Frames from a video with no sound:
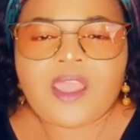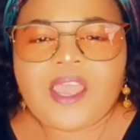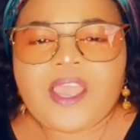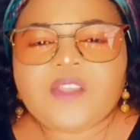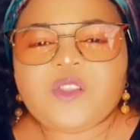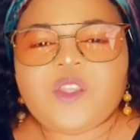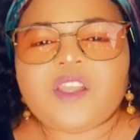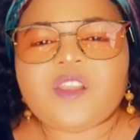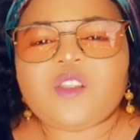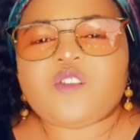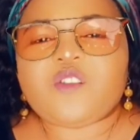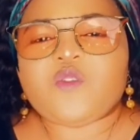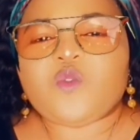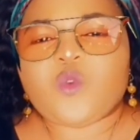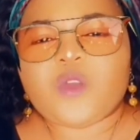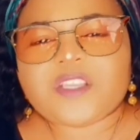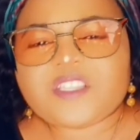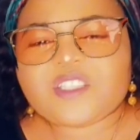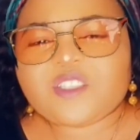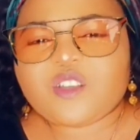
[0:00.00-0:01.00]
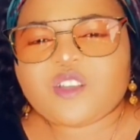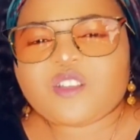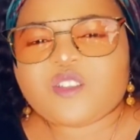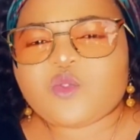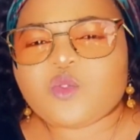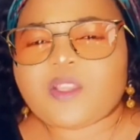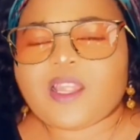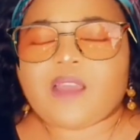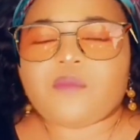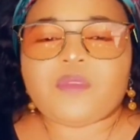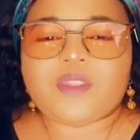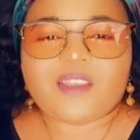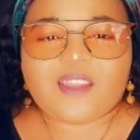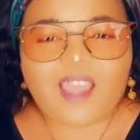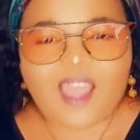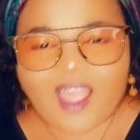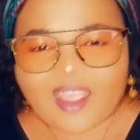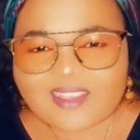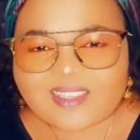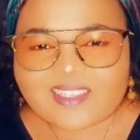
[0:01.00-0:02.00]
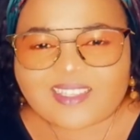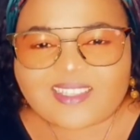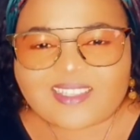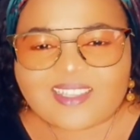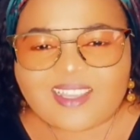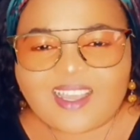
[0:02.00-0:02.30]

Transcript: I know a lot of questions would have been asked